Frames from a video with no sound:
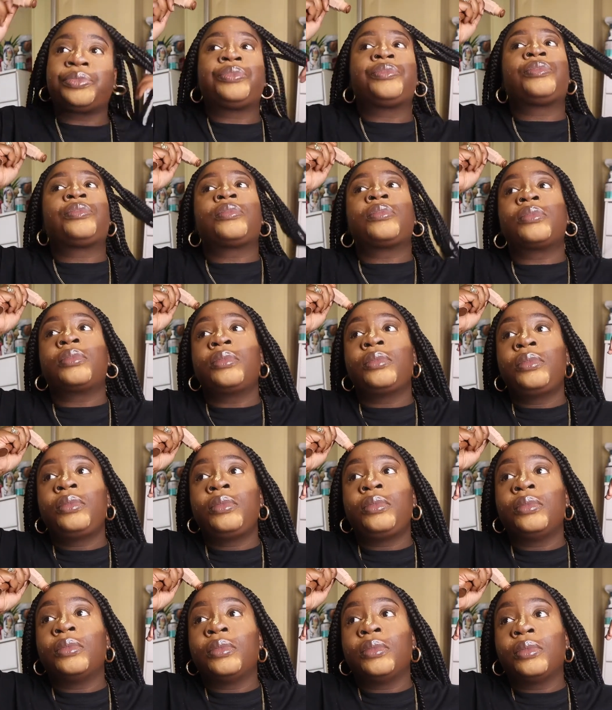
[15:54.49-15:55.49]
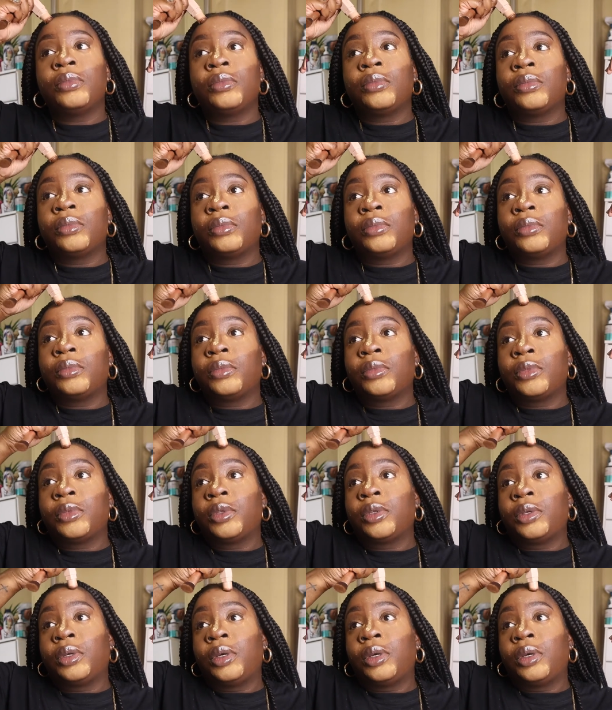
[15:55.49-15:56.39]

No one is speaking in this clip.